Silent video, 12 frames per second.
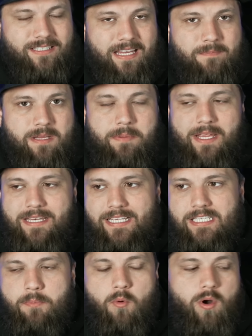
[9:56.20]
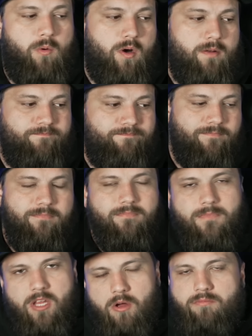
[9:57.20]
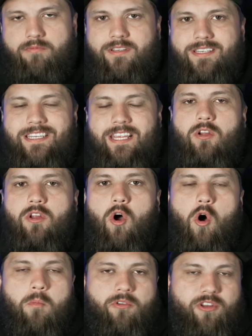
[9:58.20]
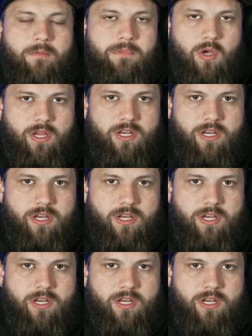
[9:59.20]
seem to be a disappointing one, still almost an $1 million